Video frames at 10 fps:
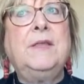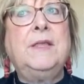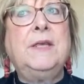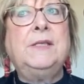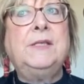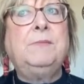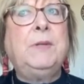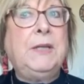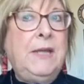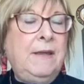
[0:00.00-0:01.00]
this
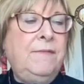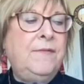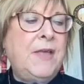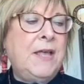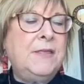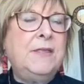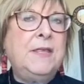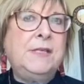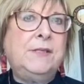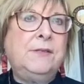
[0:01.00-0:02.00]
belief that
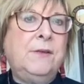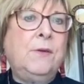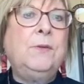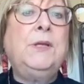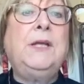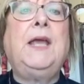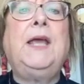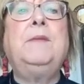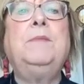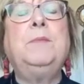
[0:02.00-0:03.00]
this Holy
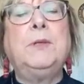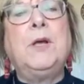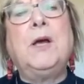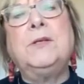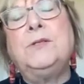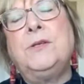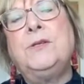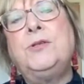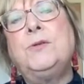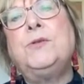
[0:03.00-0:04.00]
Land belongs to the
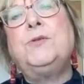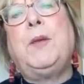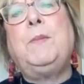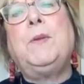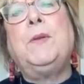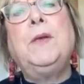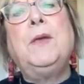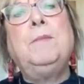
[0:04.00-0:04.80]
Jewish people